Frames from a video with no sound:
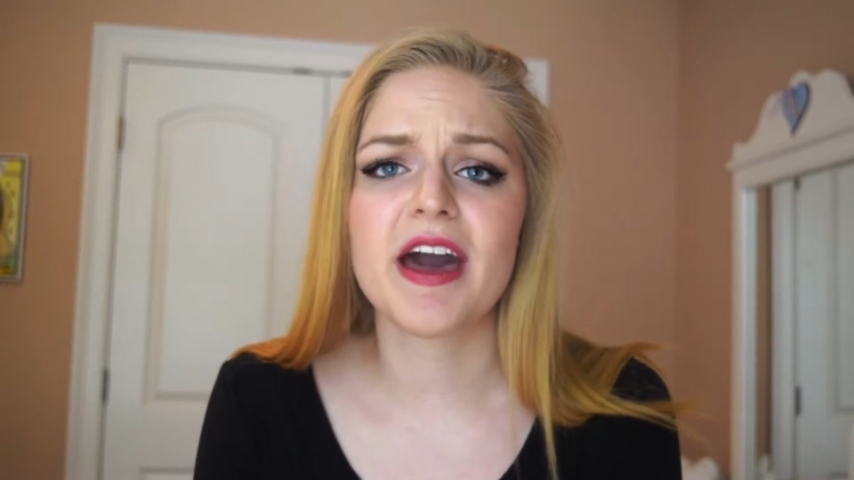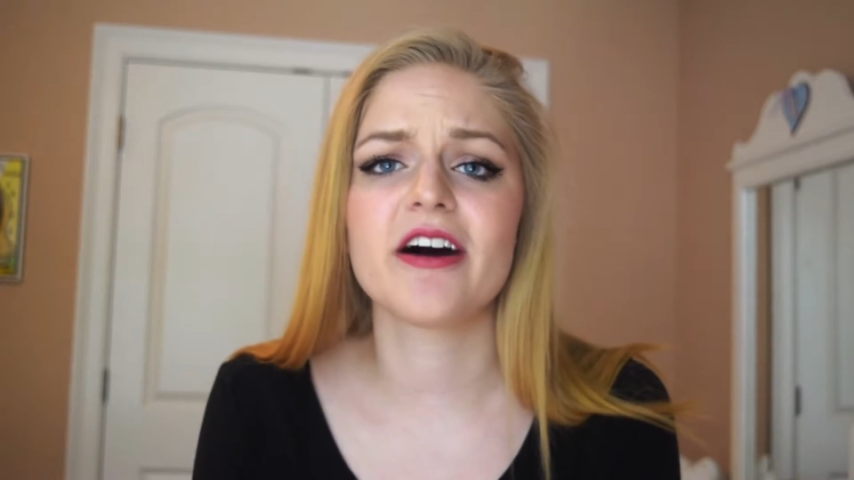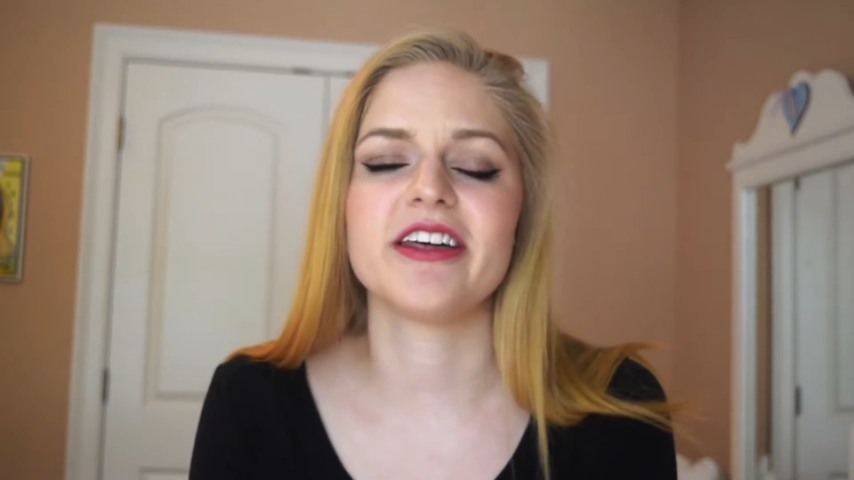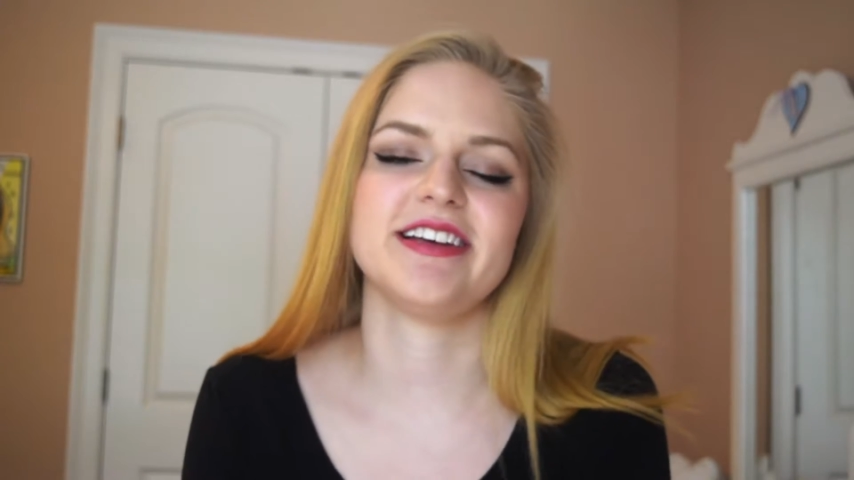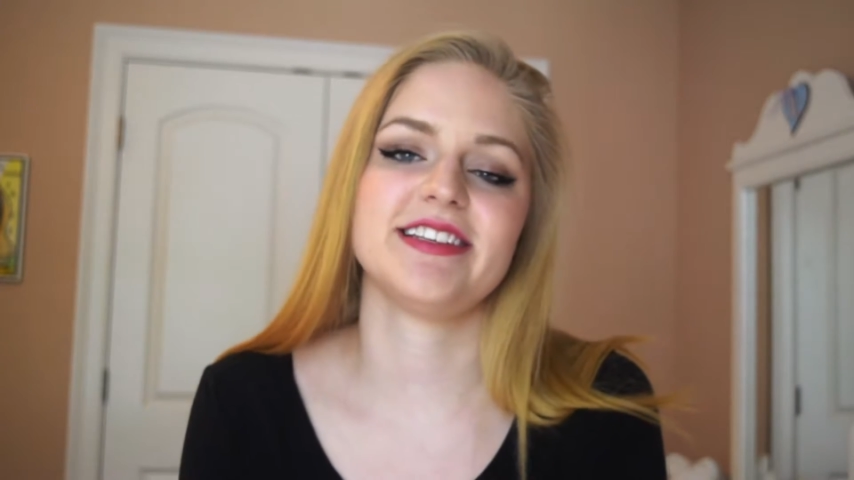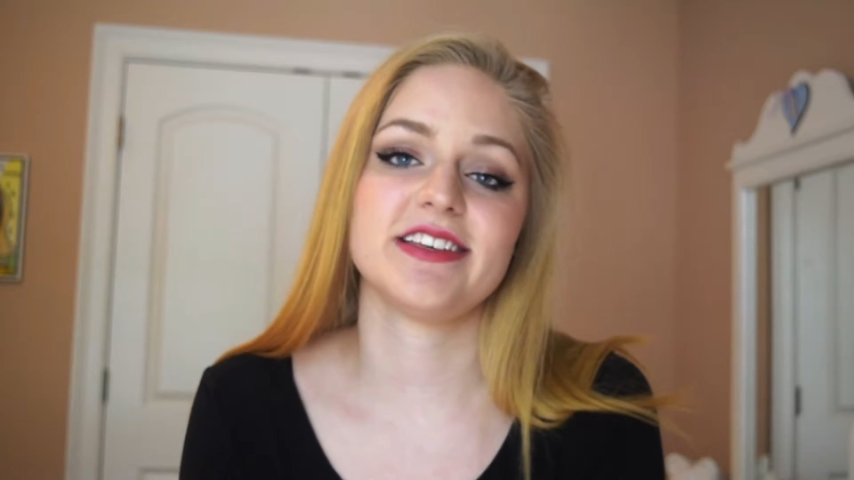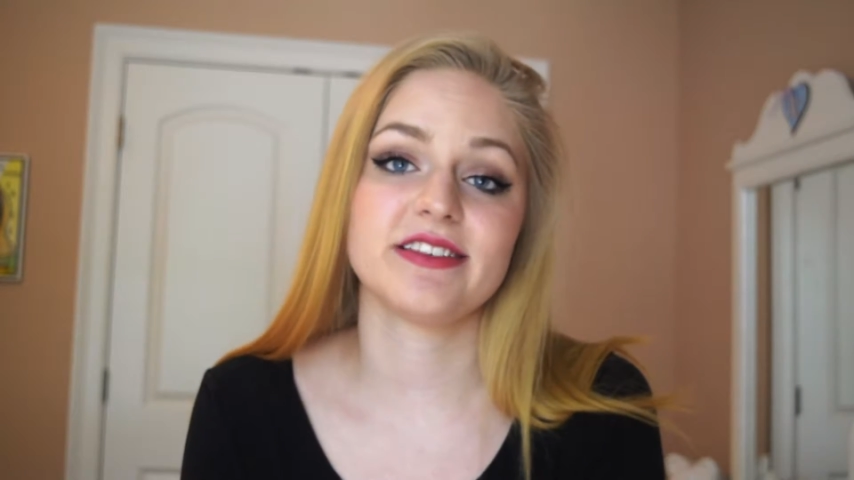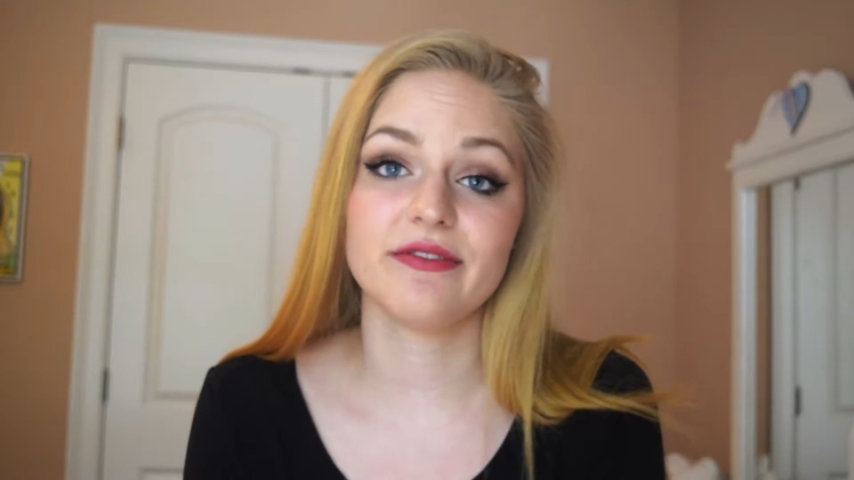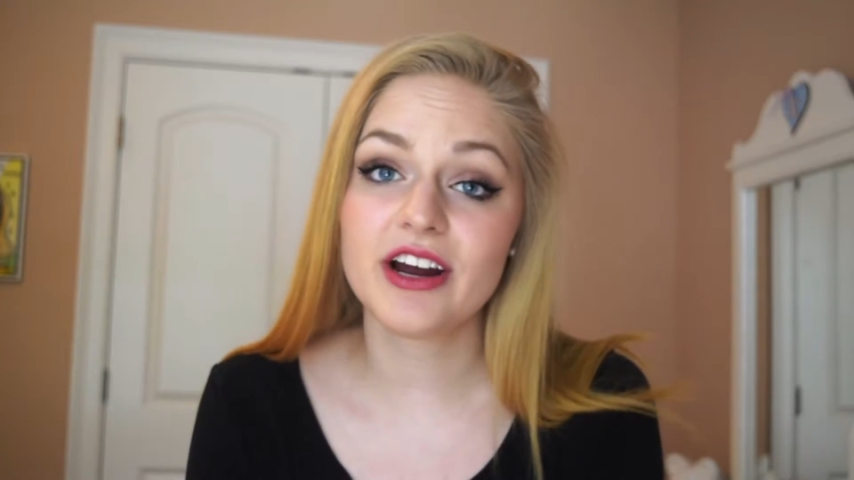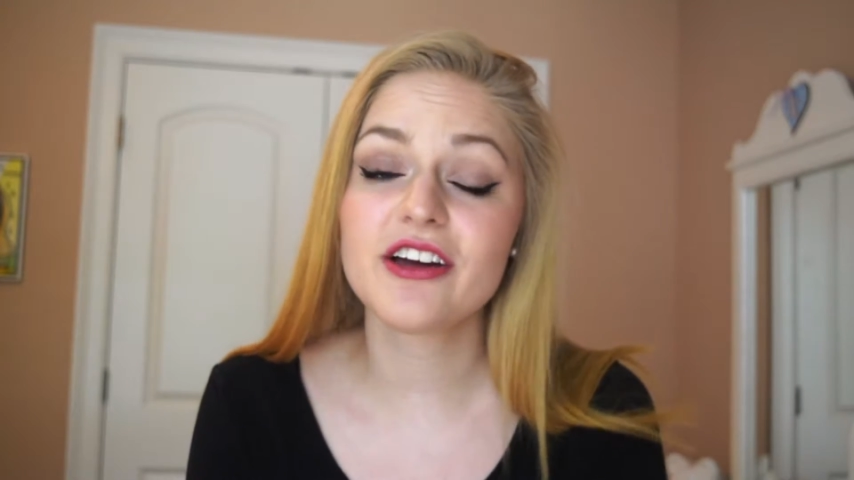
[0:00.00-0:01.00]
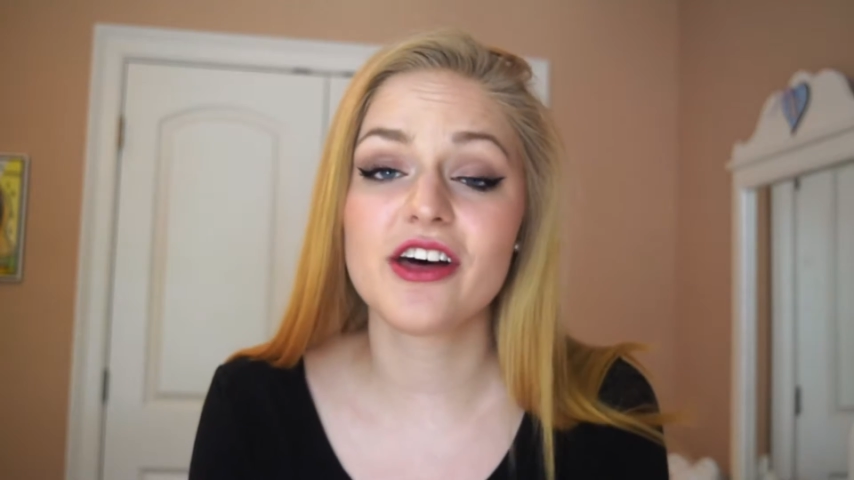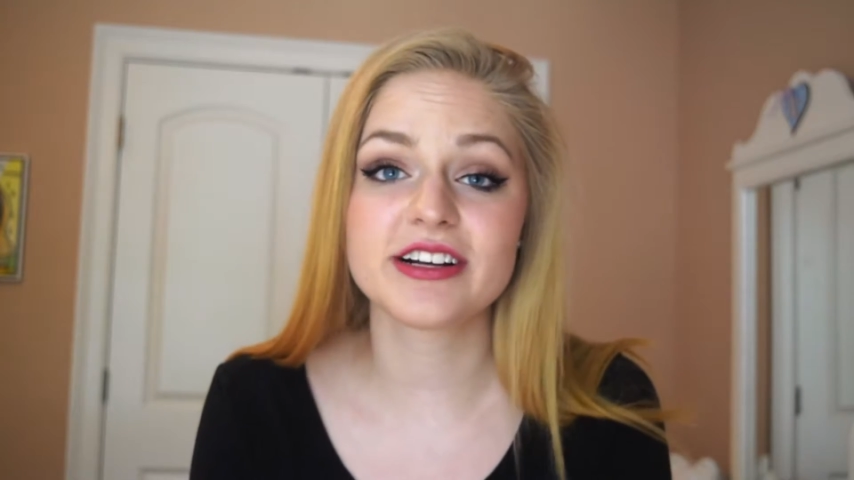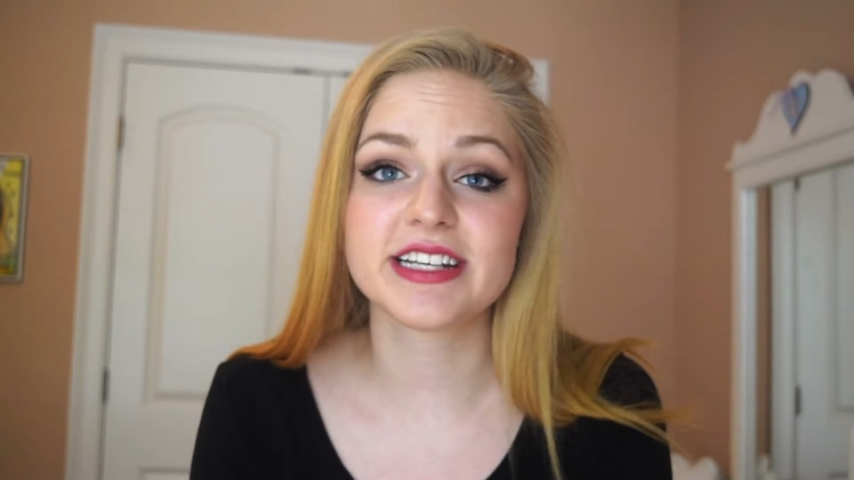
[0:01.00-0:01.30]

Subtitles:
pale and it takes a very long